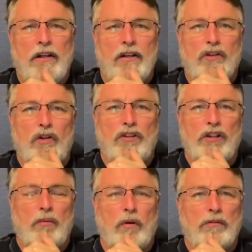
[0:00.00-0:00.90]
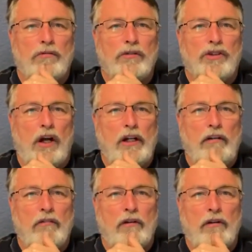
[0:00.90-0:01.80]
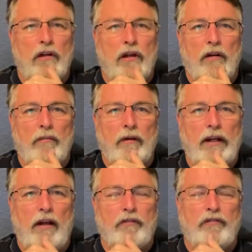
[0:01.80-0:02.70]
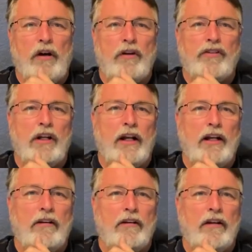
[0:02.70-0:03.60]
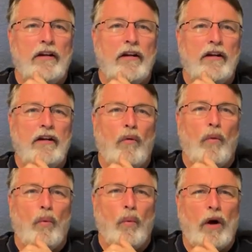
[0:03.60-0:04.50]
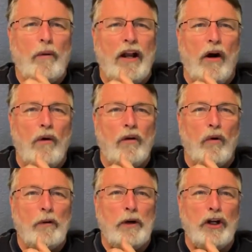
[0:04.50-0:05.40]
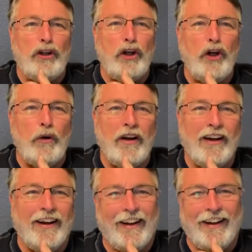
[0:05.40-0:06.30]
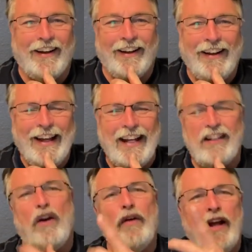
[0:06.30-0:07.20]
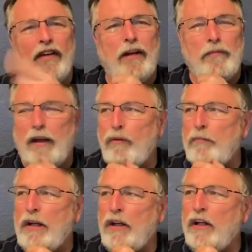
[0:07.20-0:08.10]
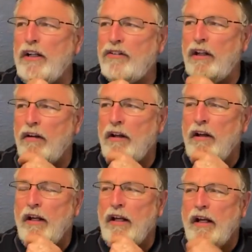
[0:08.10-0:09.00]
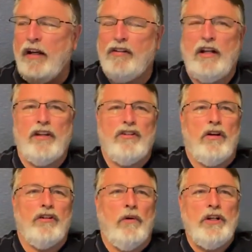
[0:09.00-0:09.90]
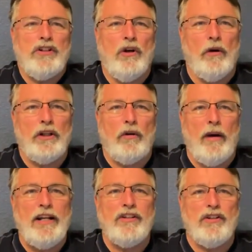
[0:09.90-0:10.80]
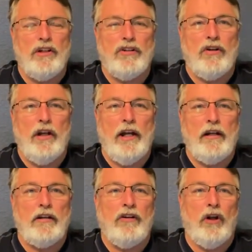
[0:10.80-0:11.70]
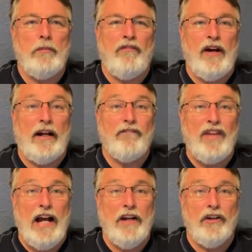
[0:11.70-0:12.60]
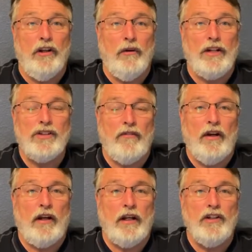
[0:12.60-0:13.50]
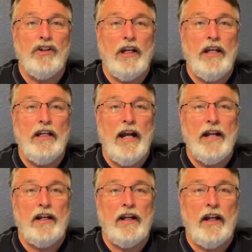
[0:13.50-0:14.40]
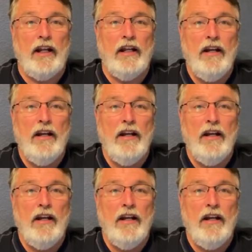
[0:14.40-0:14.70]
So I said, well, Johnny, he got off the phone and said, hey, where are we going and what are we going to do? He said, oh, yeah, that would be good. He said, I saw Tony Stewart at the races yesterday, and I told him if I could find you, I'd see if I could get you to Indiana today